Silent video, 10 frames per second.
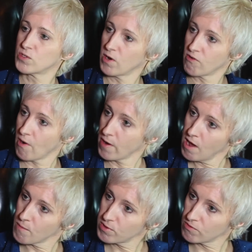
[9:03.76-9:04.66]
as we're growing
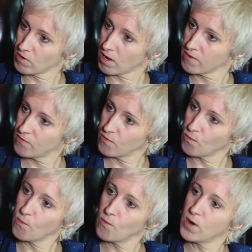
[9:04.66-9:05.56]
up through life,
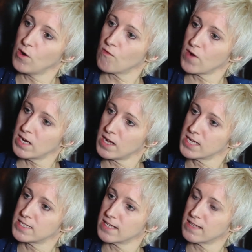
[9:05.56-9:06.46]
we're not
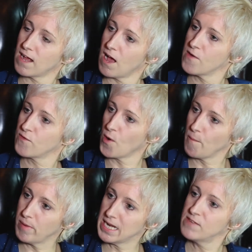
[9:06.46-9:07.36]
realizing that I've
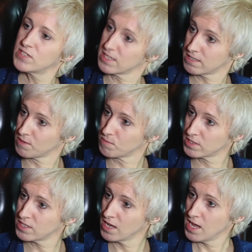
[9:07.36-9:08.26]
got belief
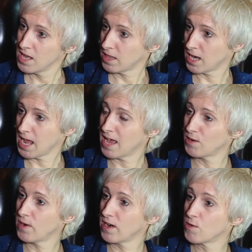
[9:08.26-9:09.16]
systems that I
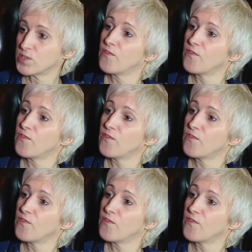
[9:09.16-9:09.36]
had when I was